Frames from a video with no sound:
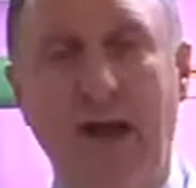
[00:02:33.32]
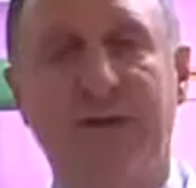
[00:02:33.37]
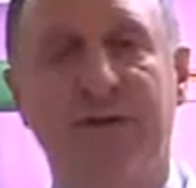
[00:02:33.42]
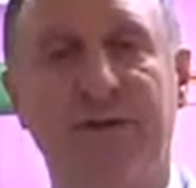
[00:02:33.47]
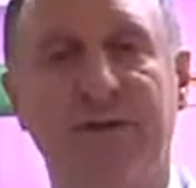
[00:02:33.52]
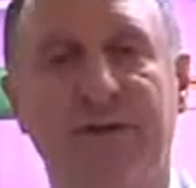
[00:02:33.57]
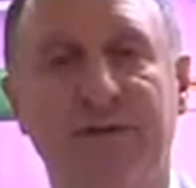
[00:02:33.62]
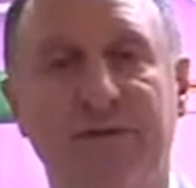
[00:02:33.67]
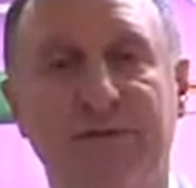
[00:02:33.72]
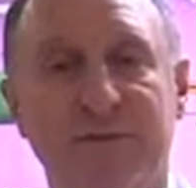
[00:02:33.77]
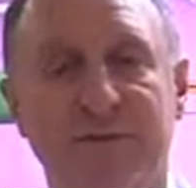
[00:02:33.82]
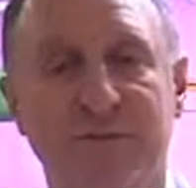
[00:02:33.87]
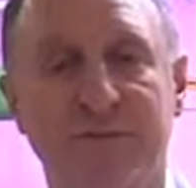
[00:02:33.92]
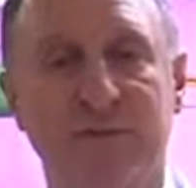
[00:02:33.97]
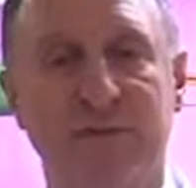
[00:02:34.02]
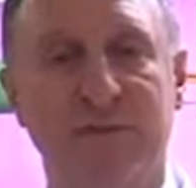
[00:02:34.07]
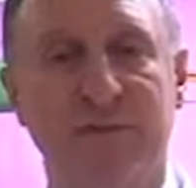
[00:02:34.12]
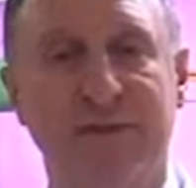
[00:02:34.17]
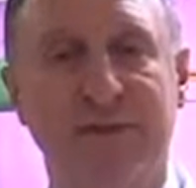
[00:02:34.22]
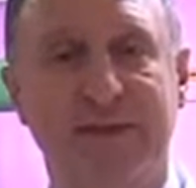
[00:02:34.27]
The difference
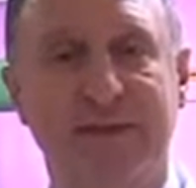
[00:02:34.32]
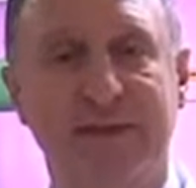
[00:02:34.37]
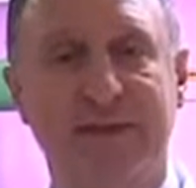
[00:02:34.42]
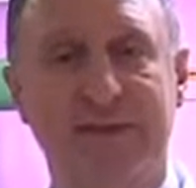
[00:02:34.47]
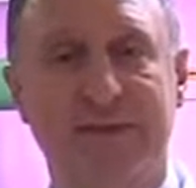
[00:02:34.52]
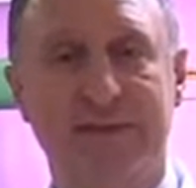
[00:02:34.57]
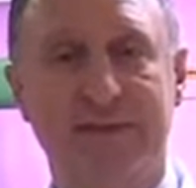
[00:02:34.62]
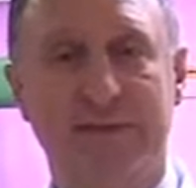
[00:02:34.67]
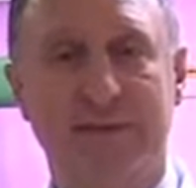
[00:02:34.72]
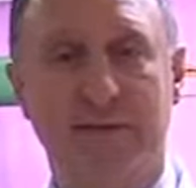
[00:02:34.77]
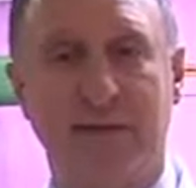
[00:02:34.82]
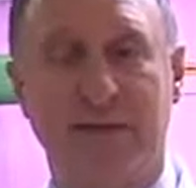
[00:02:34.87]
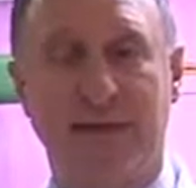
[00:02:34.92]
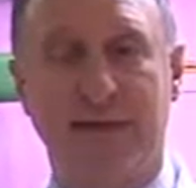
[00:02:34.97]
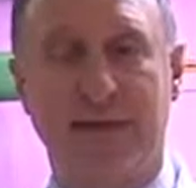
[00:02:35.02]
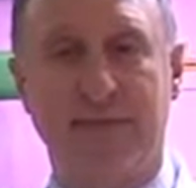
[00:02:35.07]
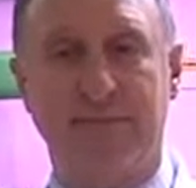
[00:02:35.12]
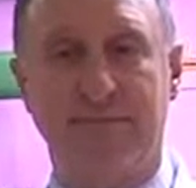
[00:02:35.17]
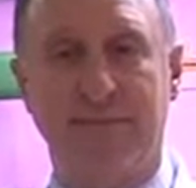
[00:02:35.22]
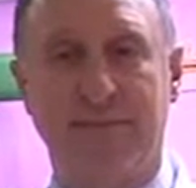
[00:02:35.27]
between these is
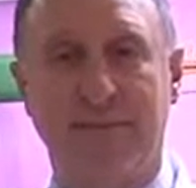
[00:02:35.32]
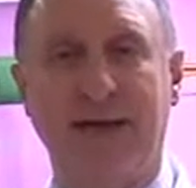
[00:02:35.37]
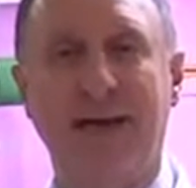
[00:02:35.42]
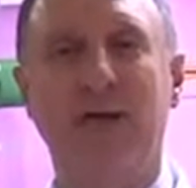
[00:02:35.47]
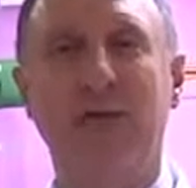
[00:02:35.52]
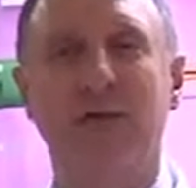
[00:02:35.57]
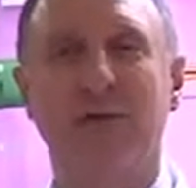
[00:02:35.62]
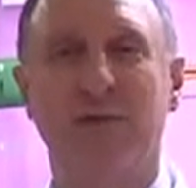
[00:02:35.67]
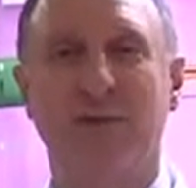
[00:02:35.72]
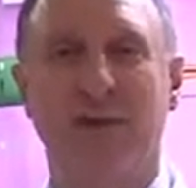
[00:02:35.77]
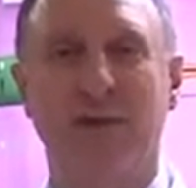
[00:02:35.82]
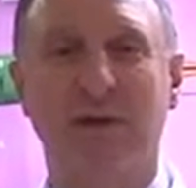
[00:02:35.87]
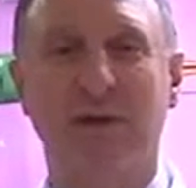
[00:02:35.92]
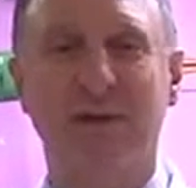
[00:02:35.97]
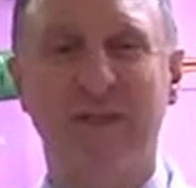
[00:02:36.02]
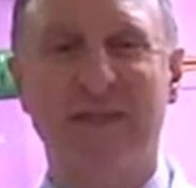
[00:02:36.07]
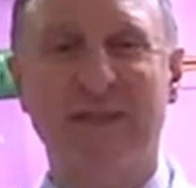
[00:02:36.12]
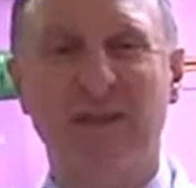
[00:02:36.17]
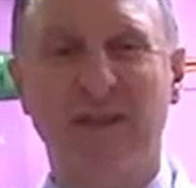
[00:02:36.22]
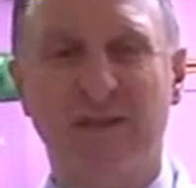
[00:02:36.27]
I go into a lot
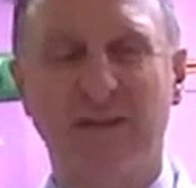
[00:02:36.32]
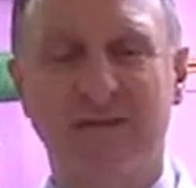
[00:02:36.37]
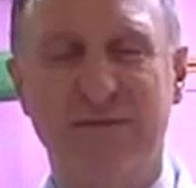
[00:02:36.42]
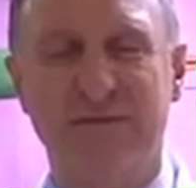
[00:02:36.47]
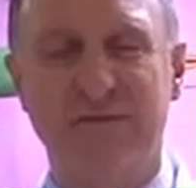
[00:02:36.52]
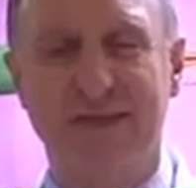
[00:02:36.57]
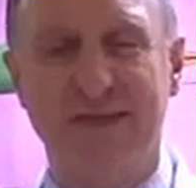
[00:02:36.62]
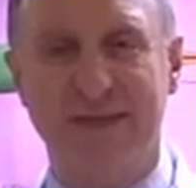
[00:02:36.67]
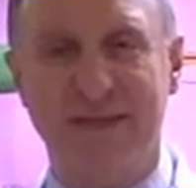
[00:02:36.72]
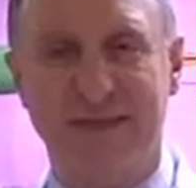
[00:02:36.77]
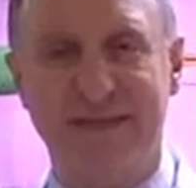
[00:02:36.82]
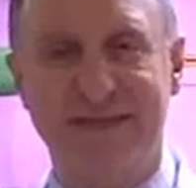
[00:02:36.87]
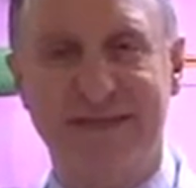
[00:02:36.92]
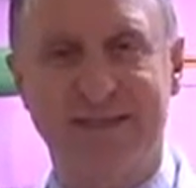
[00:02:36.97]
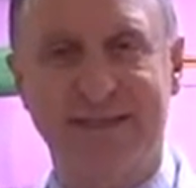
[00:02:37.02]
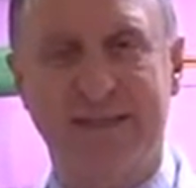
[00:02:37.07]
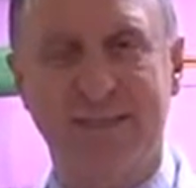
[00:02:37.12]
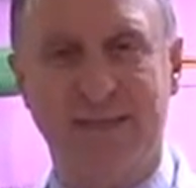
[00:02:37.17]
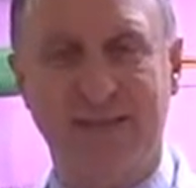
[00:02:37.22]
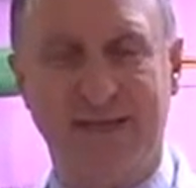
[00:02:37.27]
of dental offices and I
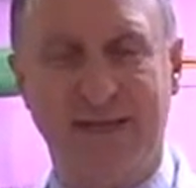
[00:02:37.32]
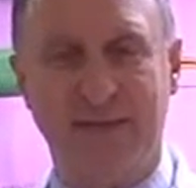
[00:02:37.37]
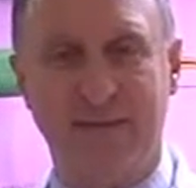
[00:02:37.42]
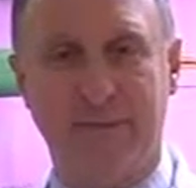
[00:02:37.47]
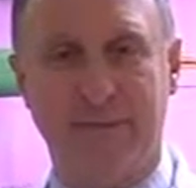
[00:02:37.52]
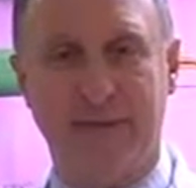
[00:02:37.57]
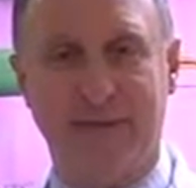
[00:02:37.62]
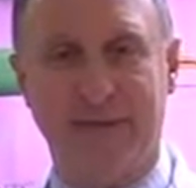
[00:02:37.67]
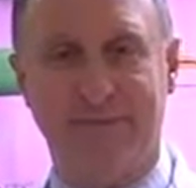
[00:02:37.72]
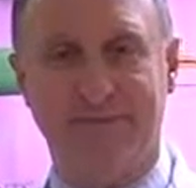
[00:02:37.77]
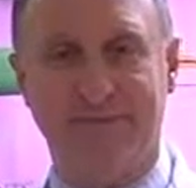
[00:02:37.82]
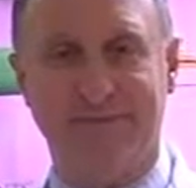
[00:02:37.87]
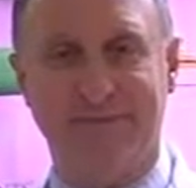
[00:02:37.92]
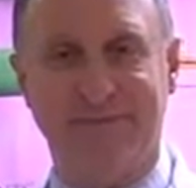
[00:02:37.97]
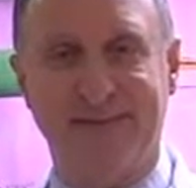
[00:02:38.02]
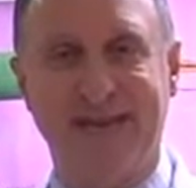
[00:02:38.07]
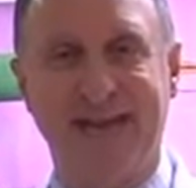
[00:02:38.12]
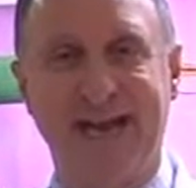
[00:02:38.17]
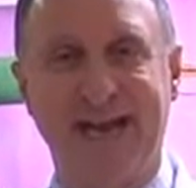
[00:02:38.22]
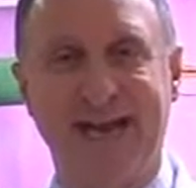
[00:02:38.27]
see what's happening.
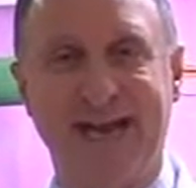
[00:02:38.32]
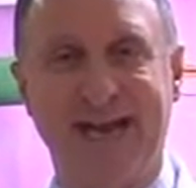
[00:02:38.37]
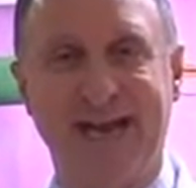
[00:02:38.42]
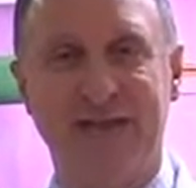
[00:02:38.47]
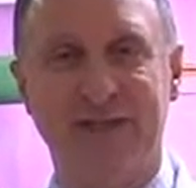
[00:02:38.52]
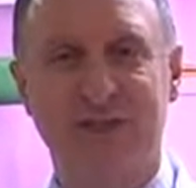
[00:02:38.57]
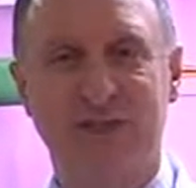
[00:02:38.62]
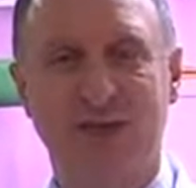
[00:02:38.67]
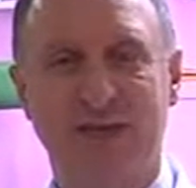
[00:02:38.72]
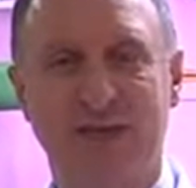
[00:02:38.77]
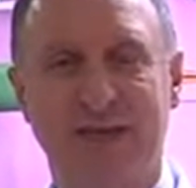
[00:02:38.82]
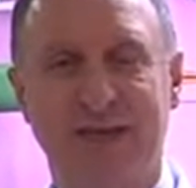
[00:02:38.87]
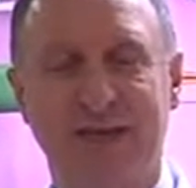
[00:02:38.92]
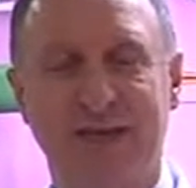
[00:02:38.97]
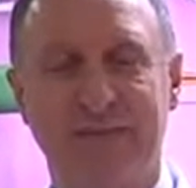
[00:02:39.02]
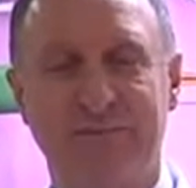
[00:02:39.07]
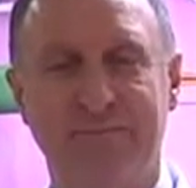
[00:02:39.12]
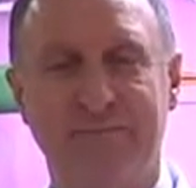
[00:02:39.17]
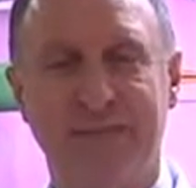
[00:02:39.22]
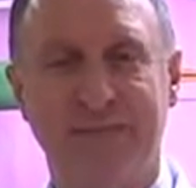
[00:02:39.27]
They
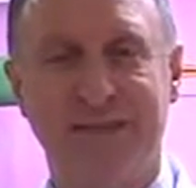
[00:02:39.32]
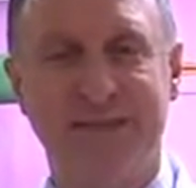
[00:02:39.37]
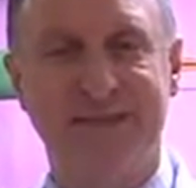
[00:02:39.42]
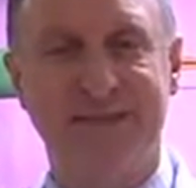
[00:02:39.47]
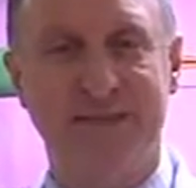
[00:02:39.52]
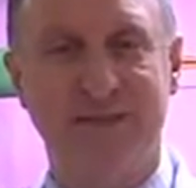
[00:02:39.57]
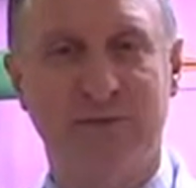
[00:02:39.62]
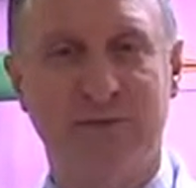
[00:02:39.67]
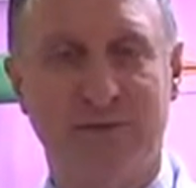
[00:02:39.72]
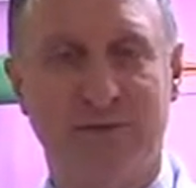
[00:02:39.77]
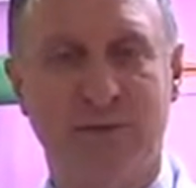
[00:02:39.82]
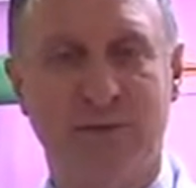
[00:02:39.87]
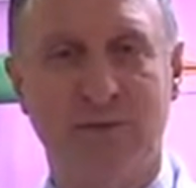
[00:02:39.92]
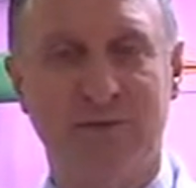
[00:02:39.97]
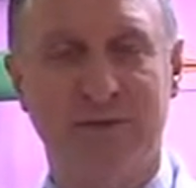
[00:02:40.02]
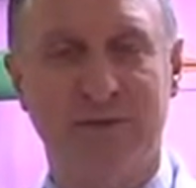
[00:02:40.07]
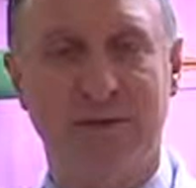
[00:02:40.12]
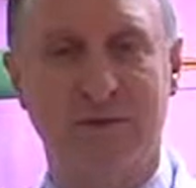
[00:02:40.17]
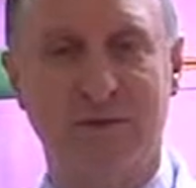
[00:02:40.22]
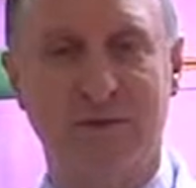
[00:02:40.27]
actually put these into a cold
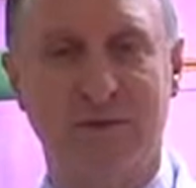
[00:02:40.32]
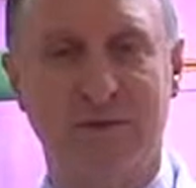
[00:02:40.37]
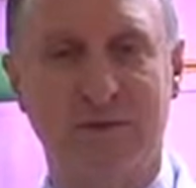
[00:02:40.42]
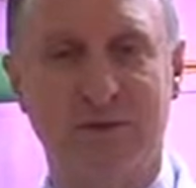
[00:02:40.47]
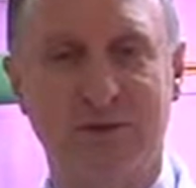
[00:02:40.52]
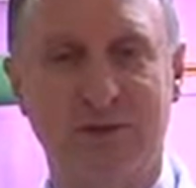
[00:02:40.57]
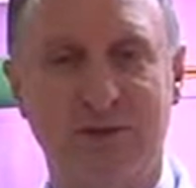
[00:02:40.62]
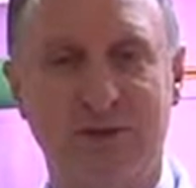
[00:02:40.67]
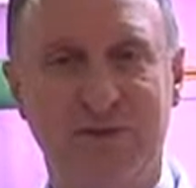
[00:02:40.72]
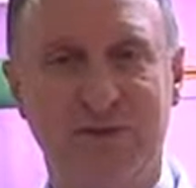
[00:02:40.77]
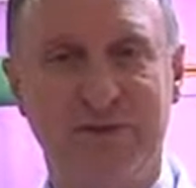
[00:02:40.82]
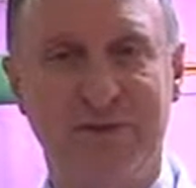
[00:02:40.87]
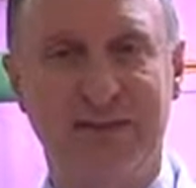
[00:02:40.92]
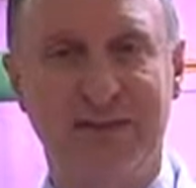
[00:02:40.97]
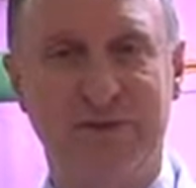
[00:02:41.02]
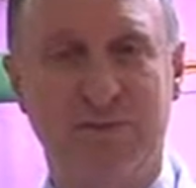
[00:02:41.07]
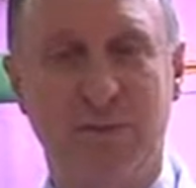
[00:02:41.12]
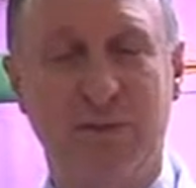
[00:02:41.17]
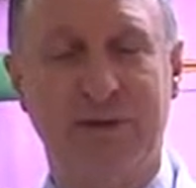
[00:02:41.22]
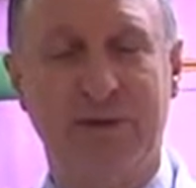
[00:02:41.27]
soak solution
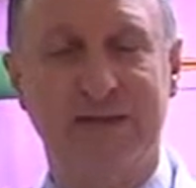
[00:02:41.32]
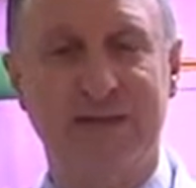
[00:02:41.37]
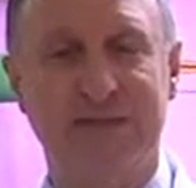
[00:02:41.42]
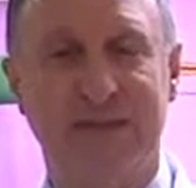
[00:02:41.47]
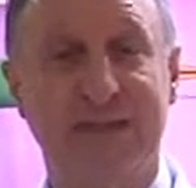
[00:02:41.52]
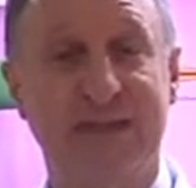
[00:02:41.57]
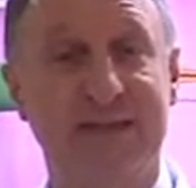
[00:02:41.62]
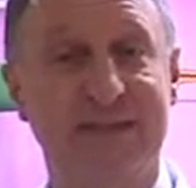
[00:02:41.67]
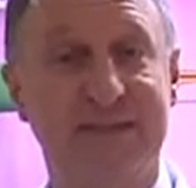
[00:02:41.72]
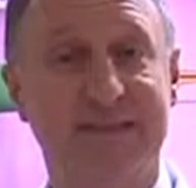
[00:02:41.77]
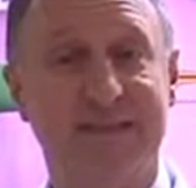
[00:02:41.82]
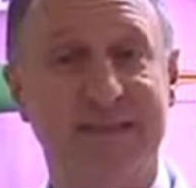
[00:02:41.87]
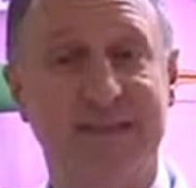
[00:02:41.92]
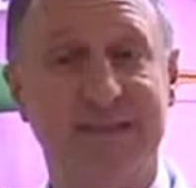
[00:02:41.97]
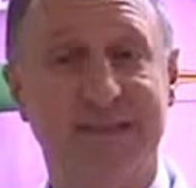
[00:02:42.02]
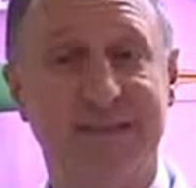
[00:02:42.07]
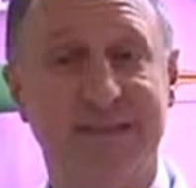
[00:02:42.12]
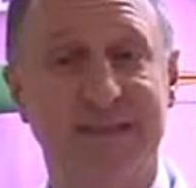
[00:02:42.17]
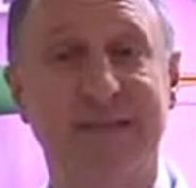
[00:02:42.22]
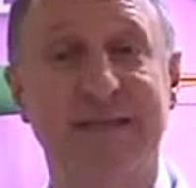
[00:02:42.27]
overnight, whereas they're
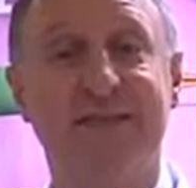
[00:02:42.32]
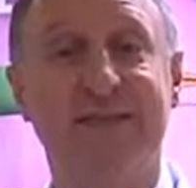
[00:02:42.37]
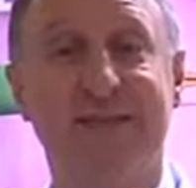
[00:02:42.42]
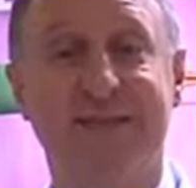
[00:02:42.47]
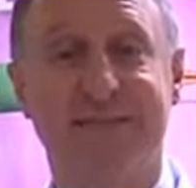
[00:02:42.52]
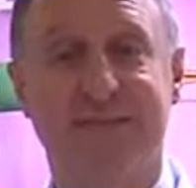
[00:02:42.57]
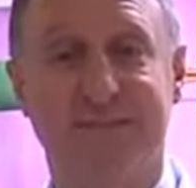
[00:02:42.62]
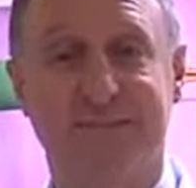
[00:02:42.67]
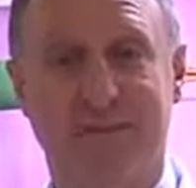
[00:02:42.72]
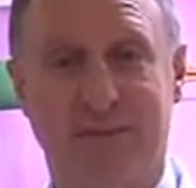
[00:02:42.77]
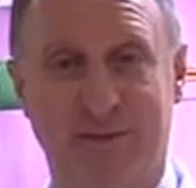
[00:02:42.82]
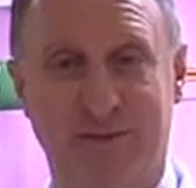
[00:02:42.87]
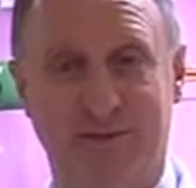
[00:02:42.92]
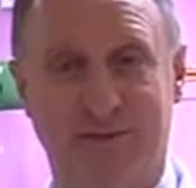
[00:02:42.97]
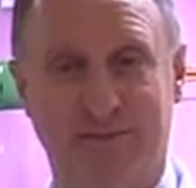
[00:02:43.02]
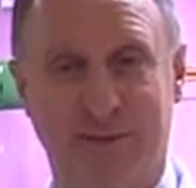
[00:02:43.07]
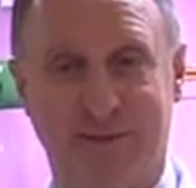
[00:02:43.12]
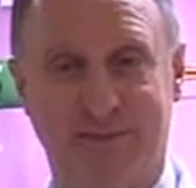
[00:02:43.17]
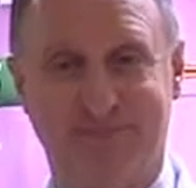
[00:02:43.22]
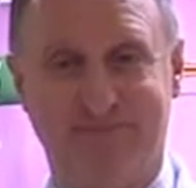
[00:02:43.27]
considered
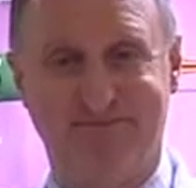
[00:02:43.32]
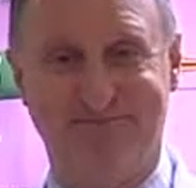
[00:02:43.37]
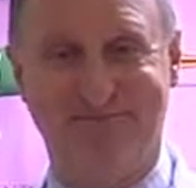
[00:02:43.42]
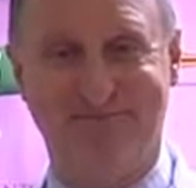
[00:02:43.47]
disposable.